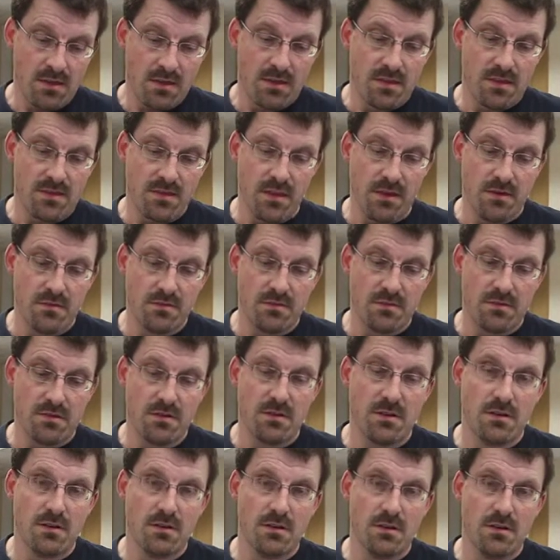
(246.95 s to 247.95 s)
So
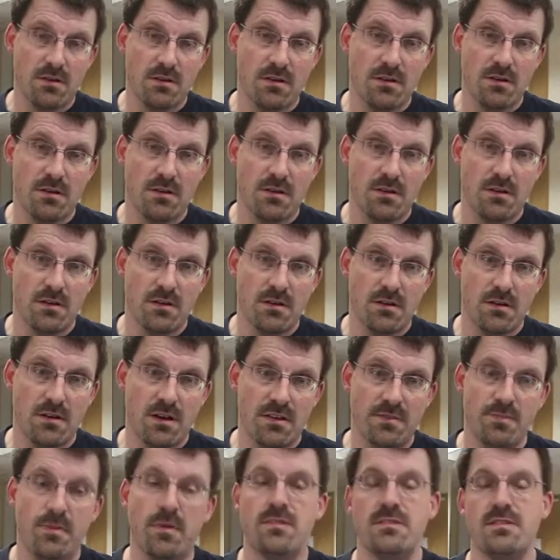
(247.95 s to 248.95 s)
I
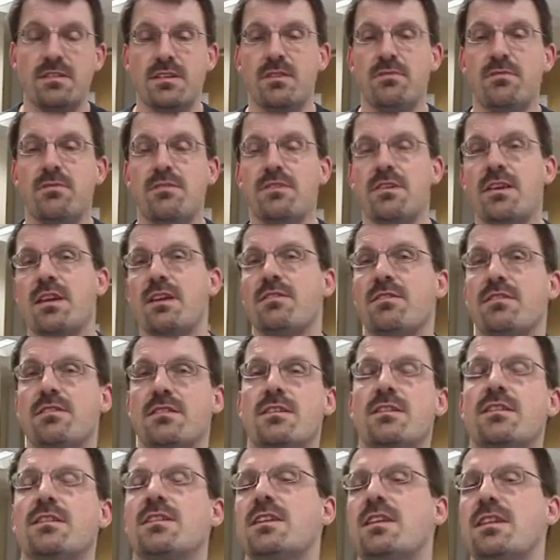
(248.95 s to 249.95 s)
suppose the difference here is
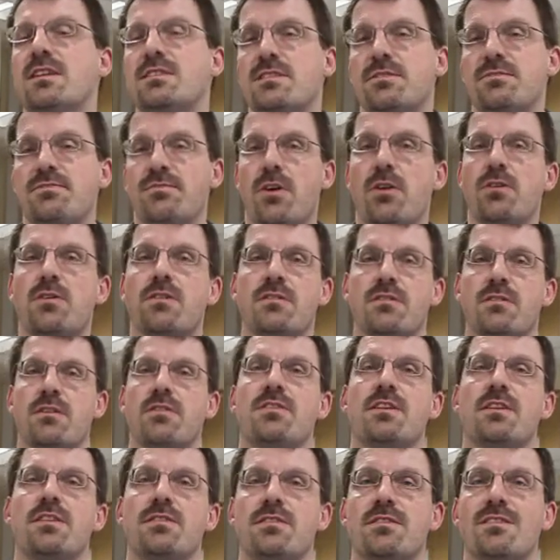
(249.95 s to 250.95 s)
that I can actually focus on
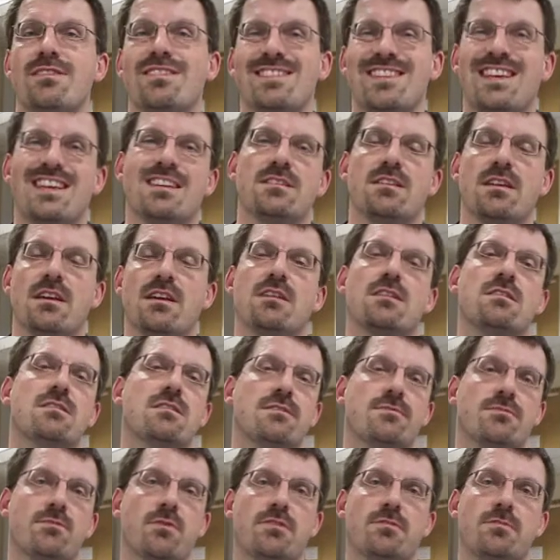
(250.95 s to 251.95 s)
the understanding
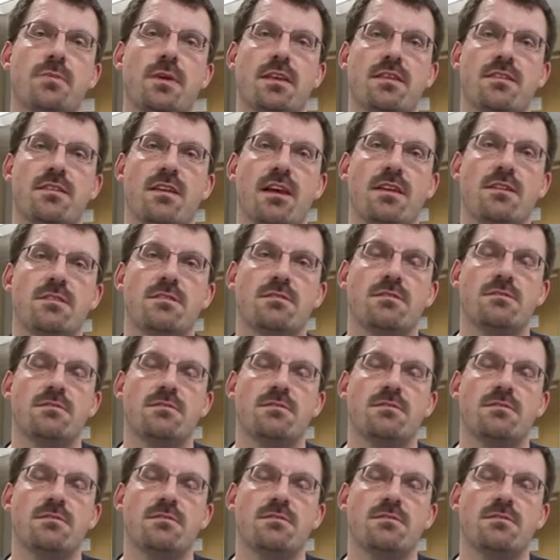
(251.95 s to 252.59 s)
of what's being said,